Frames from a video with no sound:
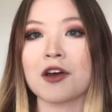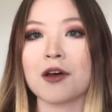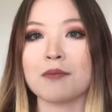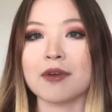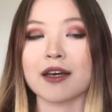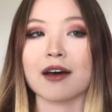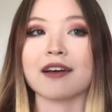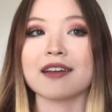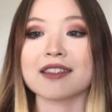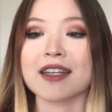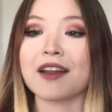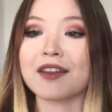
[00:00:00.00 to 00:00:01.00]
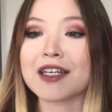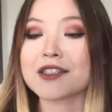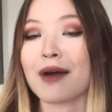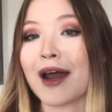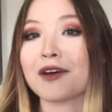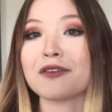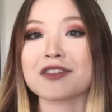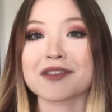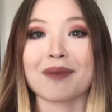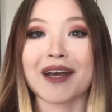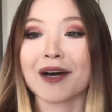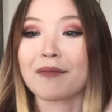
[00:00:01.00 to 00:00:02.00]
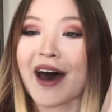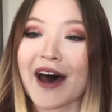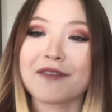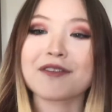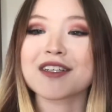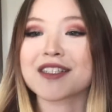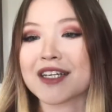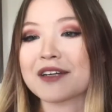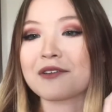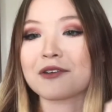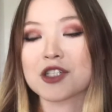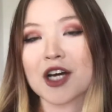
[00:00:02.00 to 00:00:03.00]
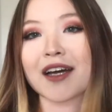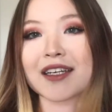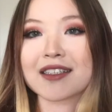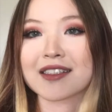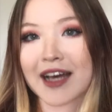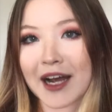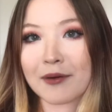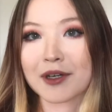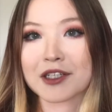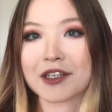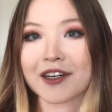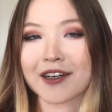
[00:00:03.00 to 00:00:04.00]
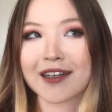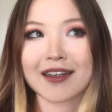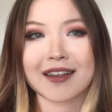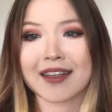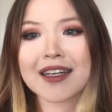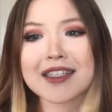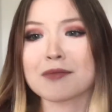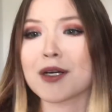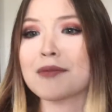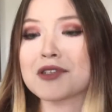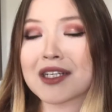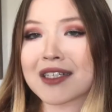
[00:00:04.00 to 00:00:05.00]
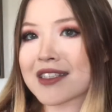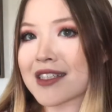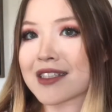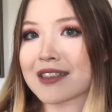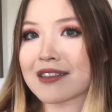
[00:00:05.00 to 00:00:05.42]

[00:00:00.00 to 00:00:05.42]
because these radicals make up every single Chinese character that is pretty much in existence.